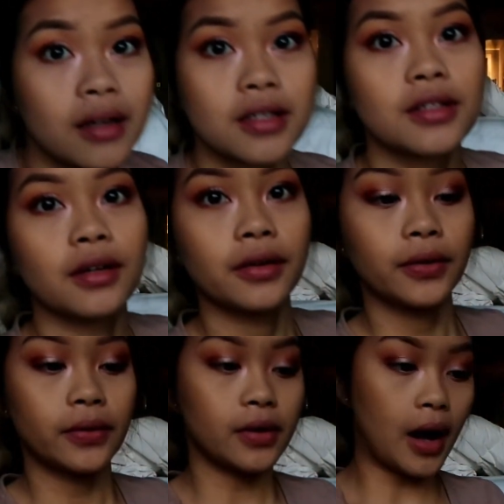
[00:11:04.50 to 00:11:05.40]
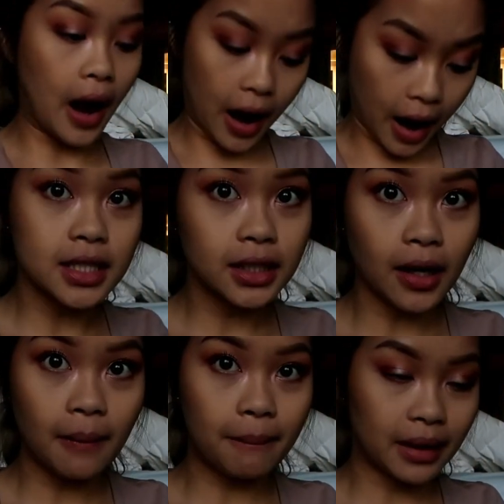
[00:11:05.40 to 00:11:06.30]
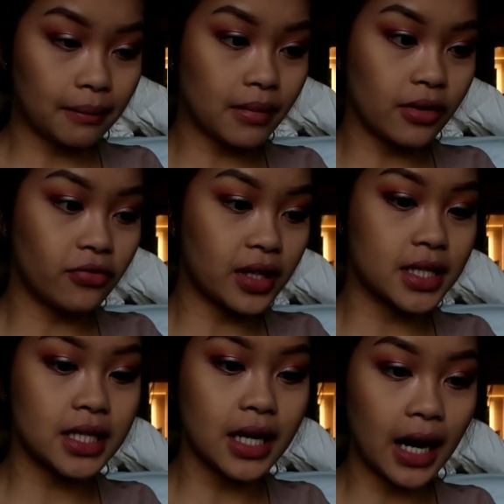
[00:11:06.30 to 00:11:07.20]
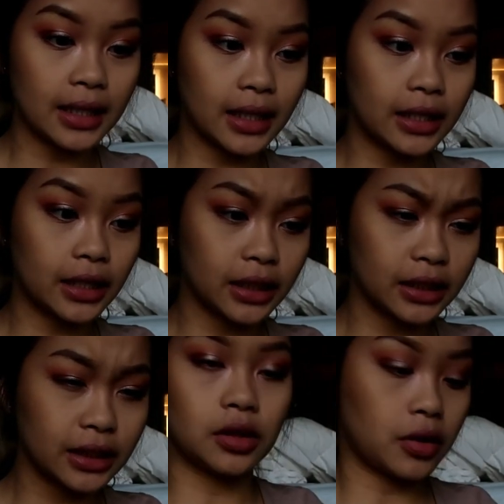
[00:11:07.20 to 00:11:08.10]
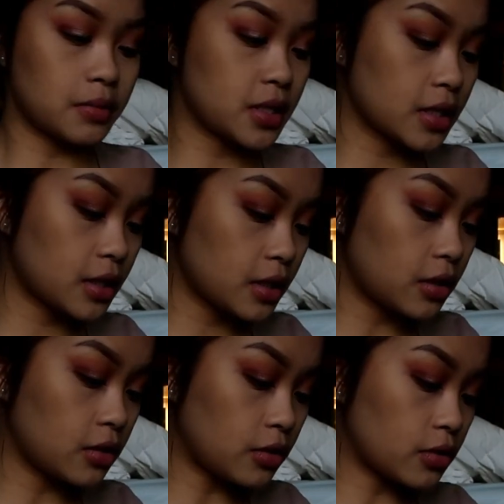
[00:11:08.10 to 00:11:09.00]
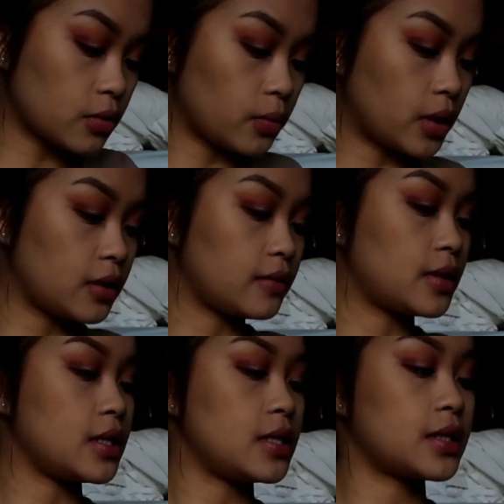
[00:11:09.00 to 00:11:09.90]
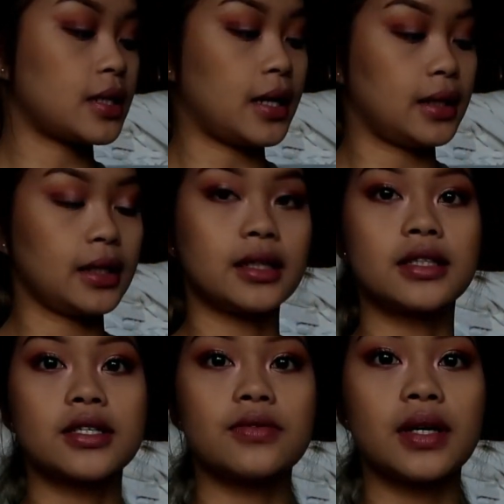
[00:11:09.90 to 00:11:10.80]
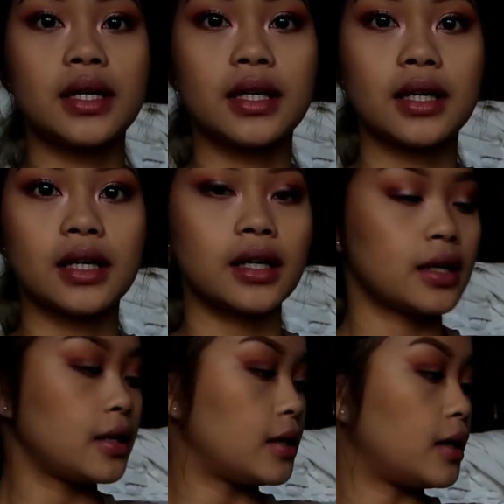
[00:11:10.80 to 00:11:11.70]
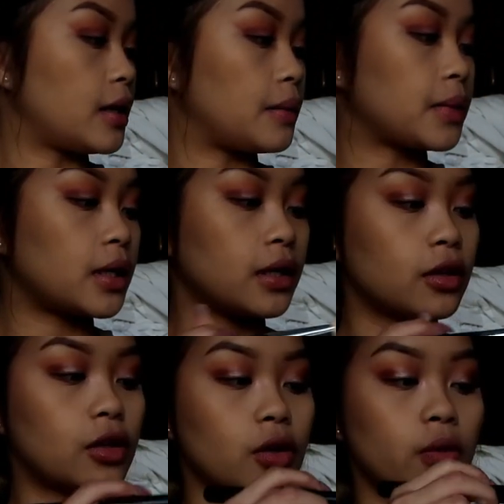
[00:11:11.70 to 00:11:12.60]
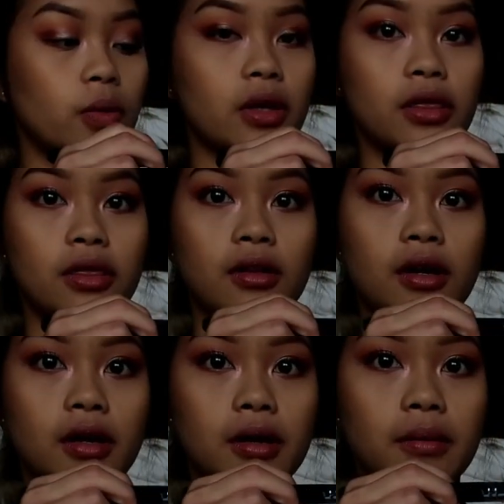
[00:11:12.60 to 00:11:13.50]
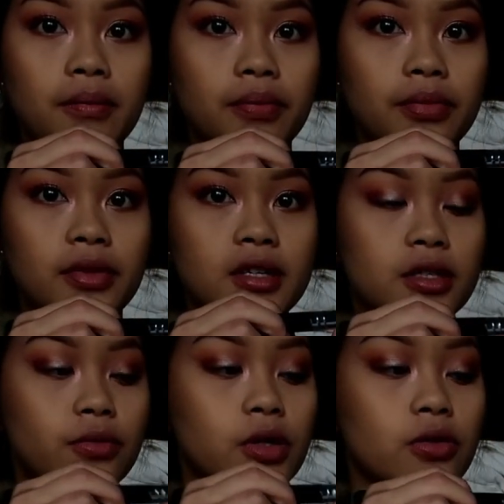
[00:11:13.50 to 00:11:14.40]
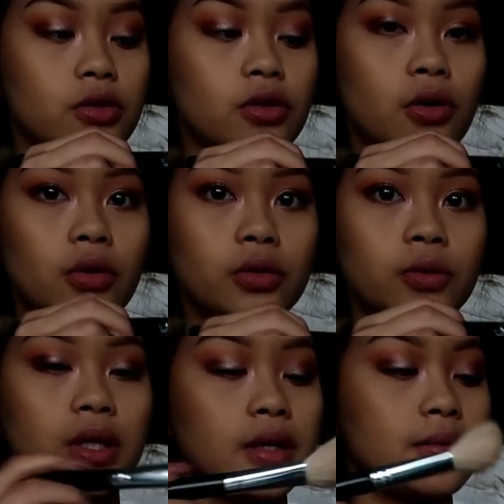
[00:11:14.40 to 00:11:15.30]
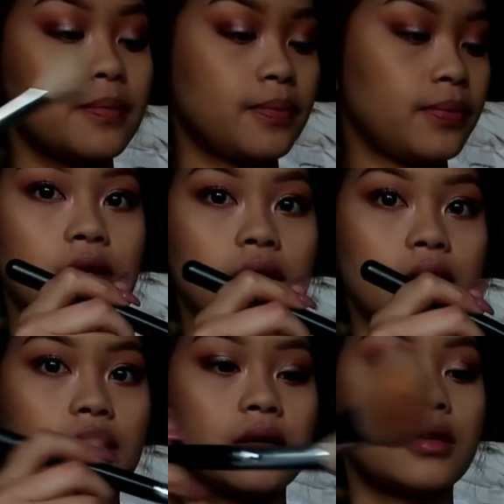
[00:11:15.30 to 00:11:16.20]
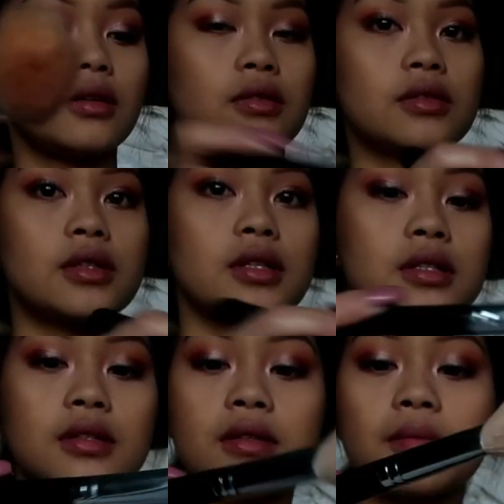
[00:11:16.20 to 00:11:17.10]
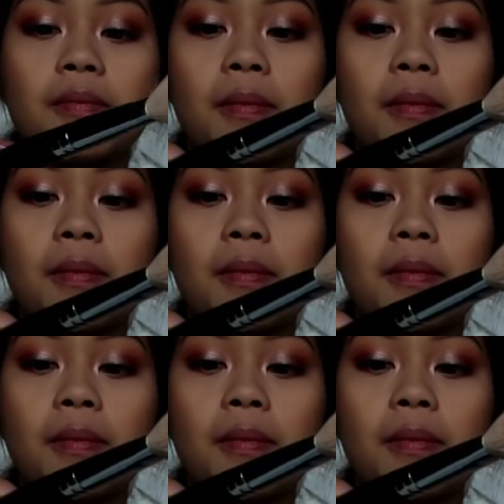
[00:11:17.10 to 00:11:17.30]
so I did not bring my Fenty highlighter, so I'm just gonna use one of these highlighters right here. I'm gonna go with this rose gold one. Use this.